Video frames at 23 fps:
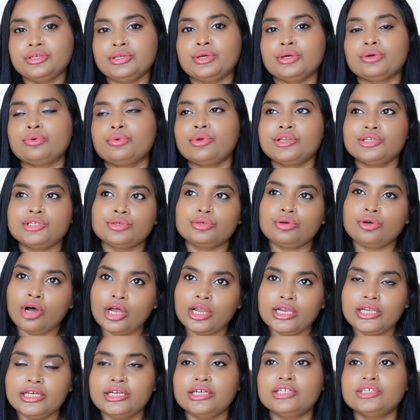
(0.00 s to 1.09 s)
you are going to
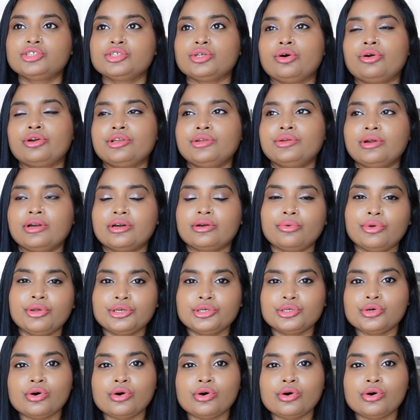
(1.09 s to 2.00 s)
college or you are going to